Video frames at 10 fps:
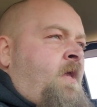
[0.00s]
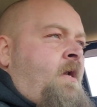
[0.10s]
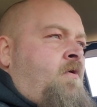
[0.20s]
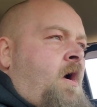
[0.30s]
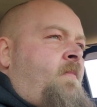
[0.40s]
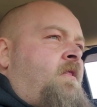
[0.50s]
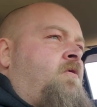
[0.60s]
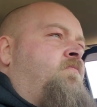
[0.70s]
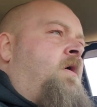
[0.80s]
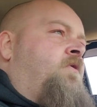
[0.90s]
I know how my
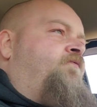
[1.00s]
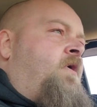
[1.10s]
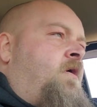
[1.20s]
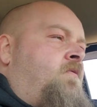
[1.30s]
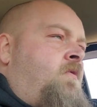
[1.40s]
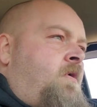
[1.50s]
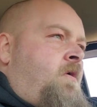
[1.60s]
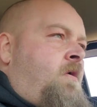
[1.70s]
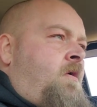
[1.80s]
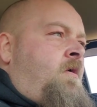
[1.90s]
little brother felt,
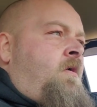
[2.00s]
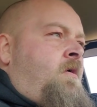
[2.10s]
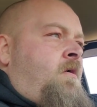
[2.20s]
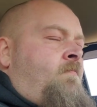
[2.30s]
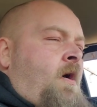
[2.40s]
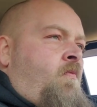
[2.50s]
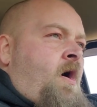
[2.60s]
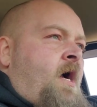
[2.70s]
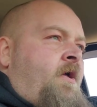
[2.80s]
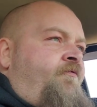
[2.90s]
my
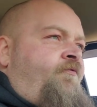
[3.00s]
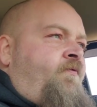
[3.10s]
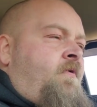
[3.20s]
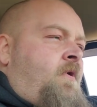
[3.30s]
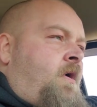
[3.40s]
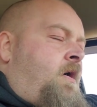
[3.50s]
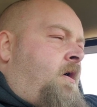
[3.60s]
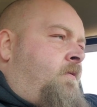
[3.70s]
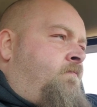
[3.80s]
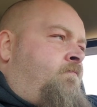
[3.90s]
wife,
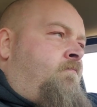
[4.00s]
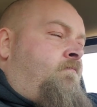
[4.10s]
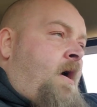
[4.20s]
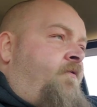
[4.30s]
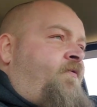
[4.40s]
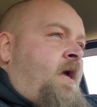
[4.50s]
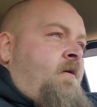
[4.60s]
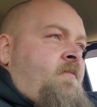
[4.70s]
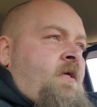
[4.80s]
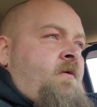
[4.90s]
um, my
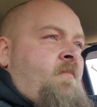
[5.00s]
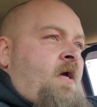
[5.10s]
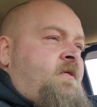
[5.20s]
family,